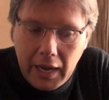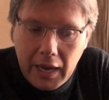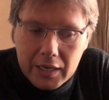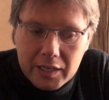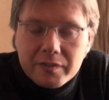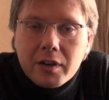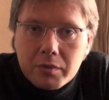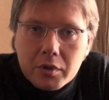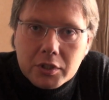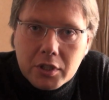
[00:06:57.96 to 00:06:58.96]
and if our
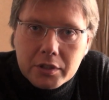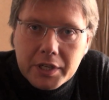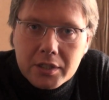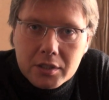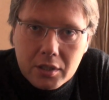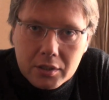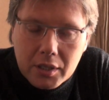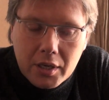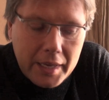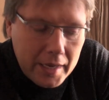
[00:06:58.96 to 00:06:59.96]
voters are
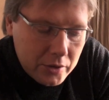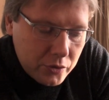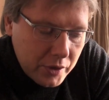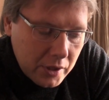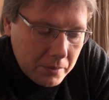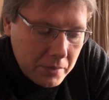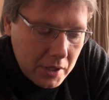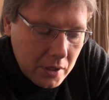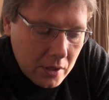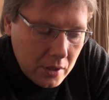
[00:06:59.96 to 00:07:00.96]
insulted, I can't really
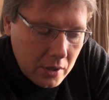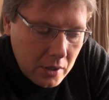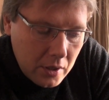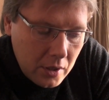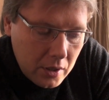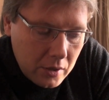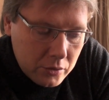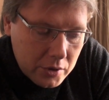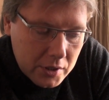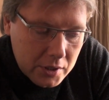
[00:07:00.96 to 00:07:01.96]
be
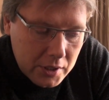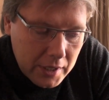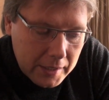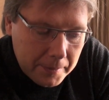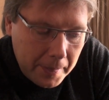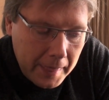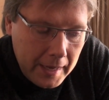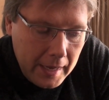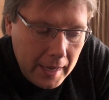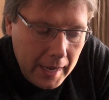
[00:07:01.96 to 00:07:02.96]
on the other side.
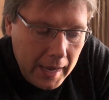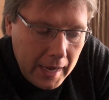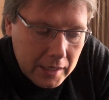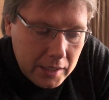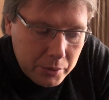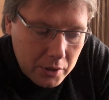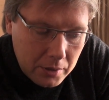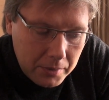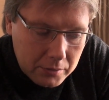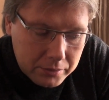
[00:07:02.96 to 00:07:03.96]
And if we
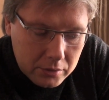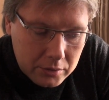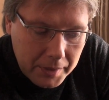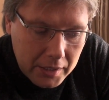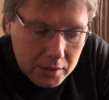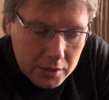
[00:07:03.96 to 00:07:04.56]
talk about programmatic